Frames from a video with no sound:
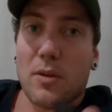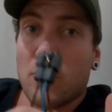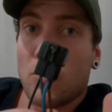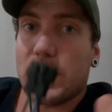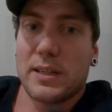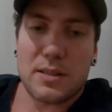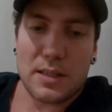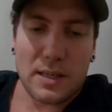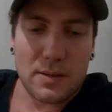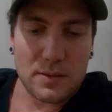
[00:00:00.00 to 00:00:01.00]
weeks
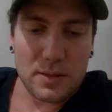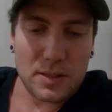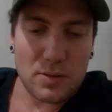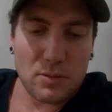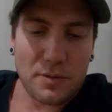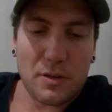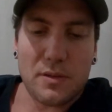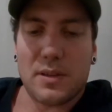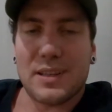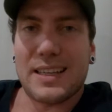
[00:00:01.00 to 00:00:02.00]
now, just sort of
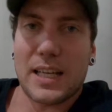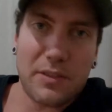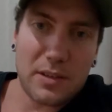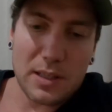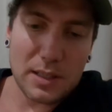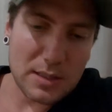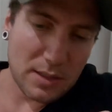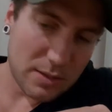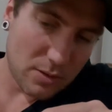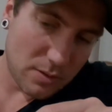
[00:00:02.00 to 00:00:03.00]
overthinking everything as
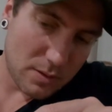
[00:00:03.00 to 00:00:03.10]
I do.